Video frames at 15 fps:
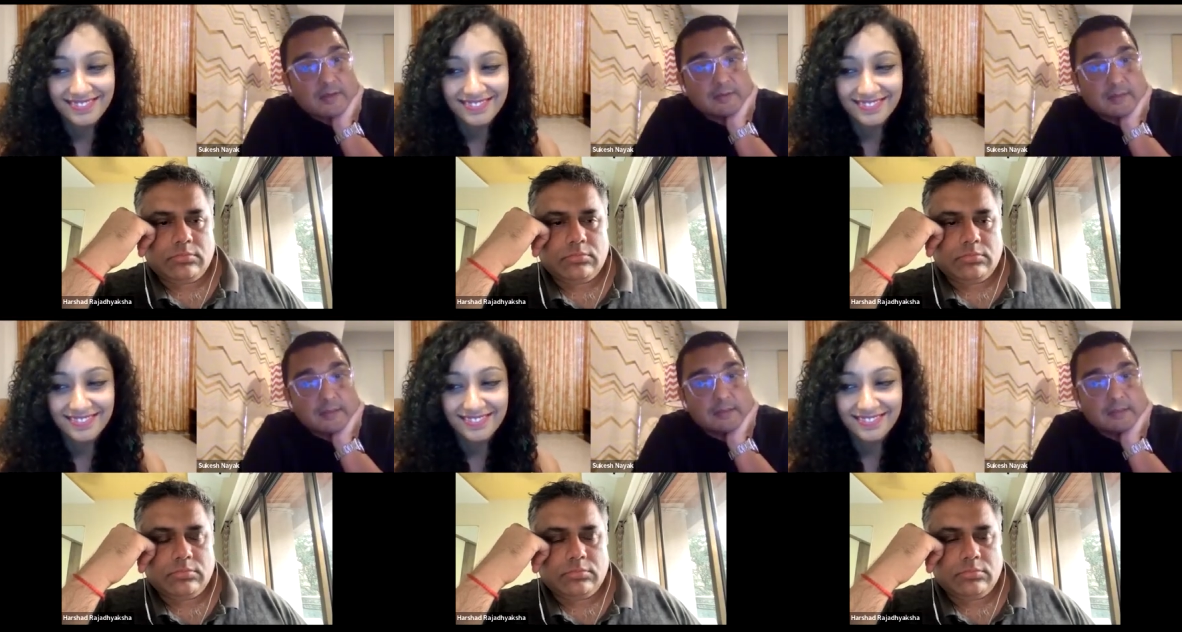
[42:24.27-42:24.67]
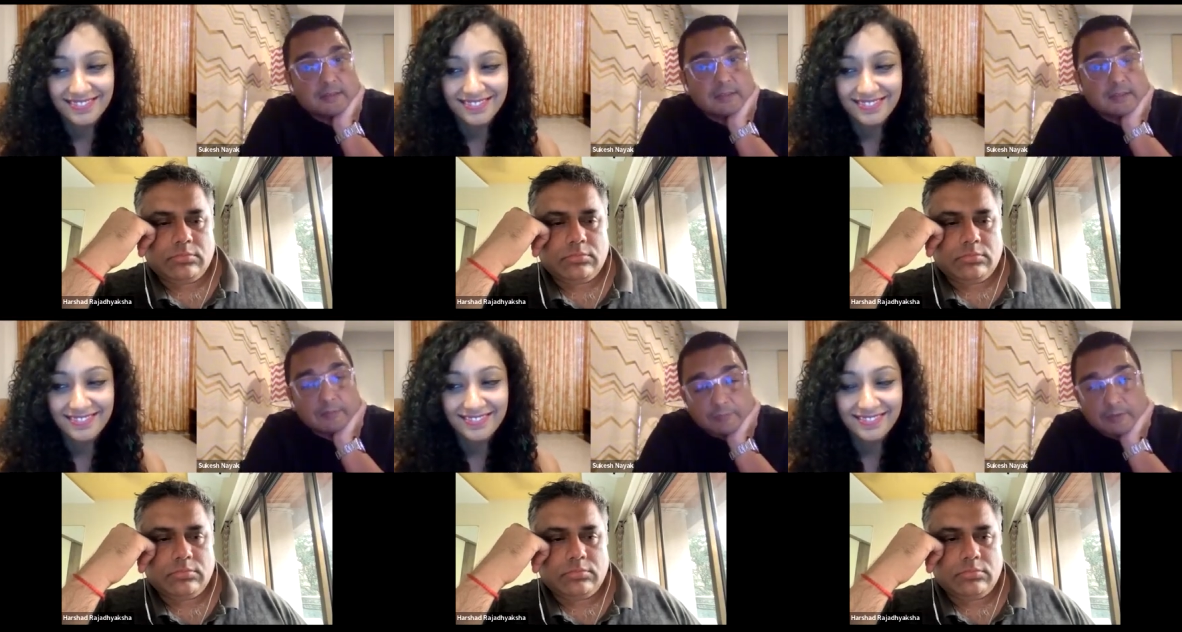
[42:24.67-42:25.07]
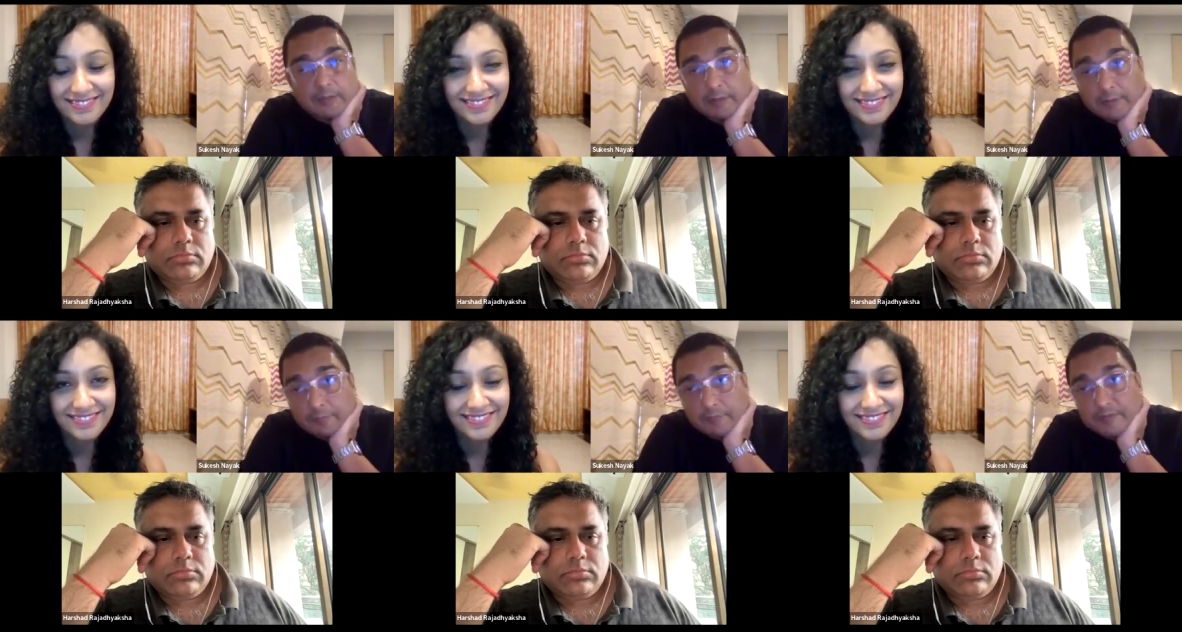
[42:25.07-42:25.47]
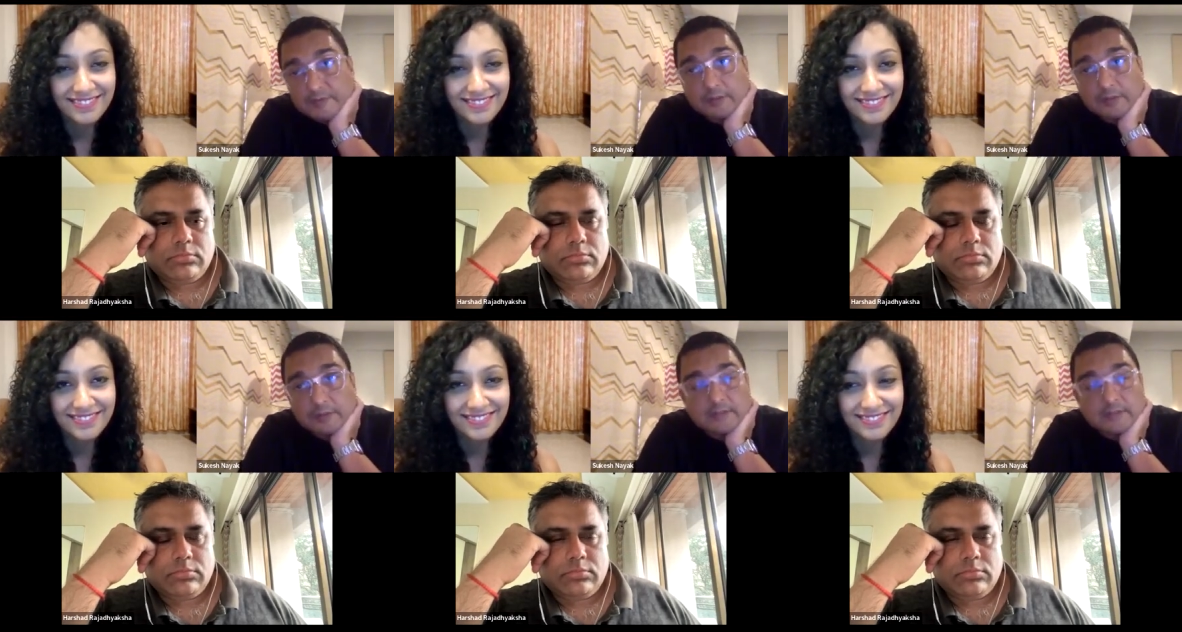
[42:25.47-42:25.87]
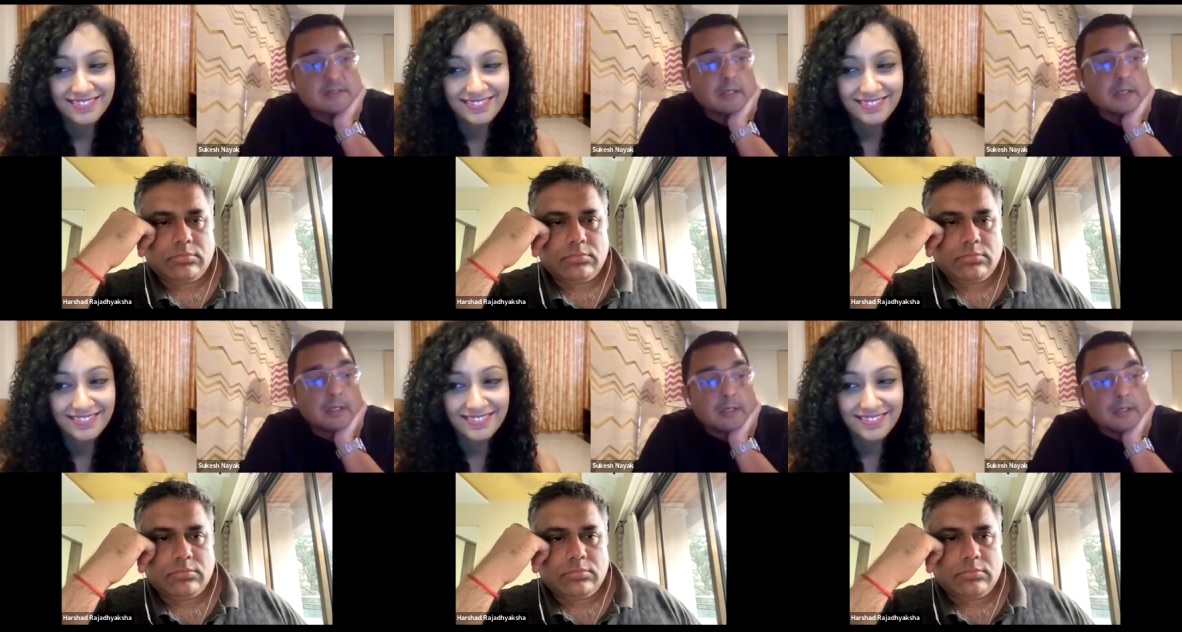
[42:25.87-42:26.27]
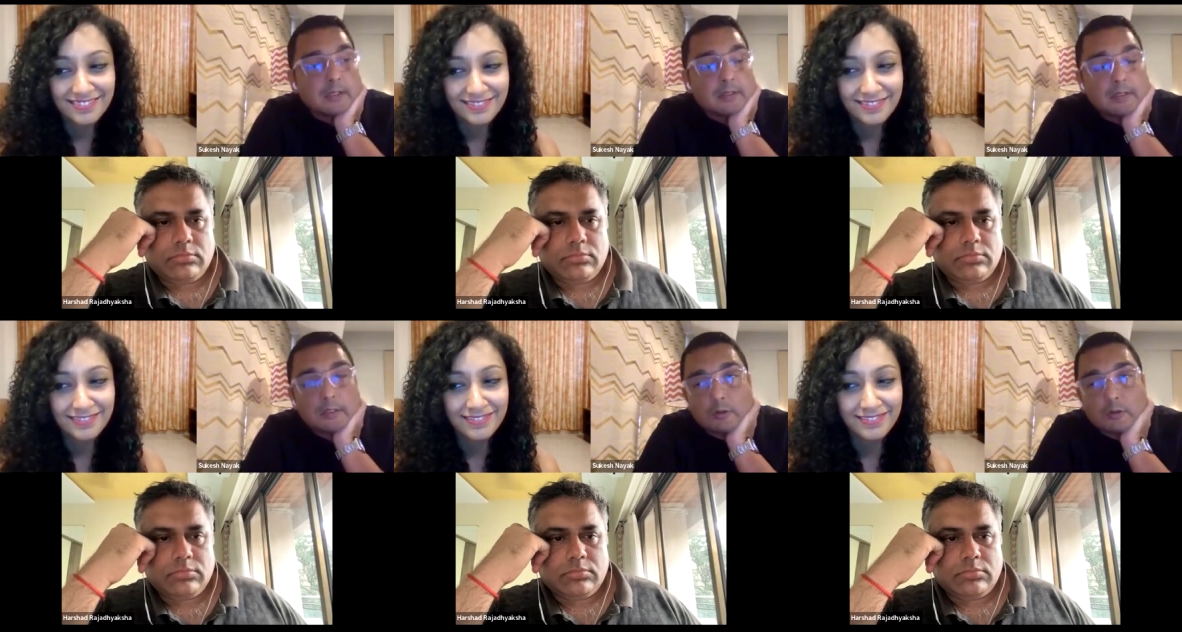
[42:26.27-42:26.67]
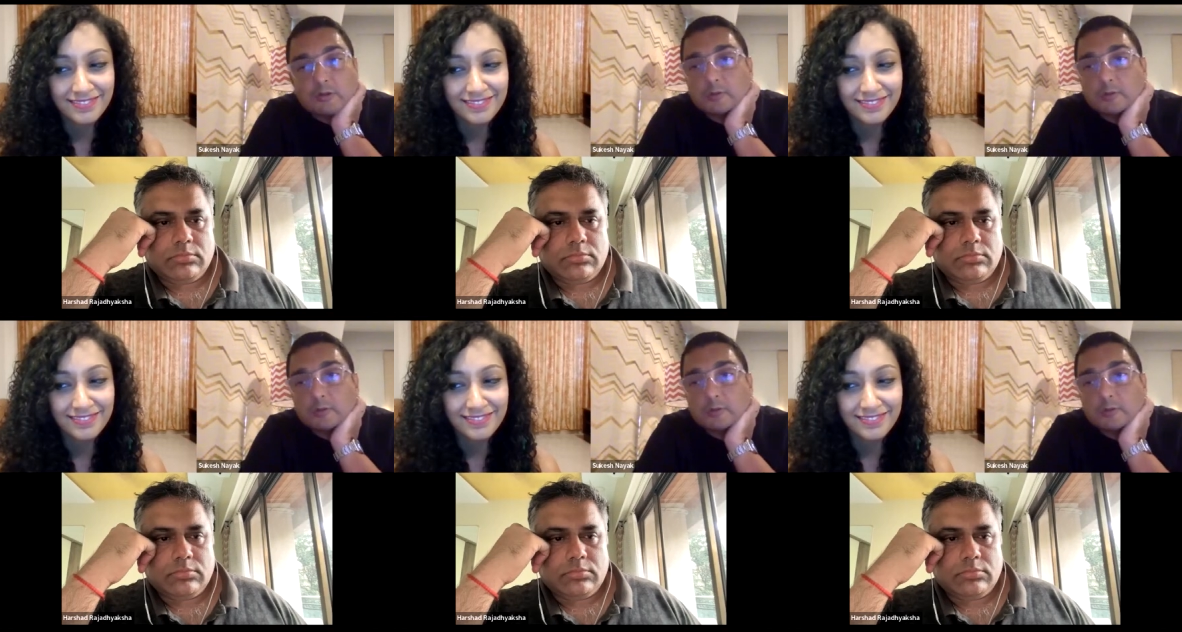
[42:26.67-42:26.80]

Speaker 1: So I think that the, the difference here is they're mm.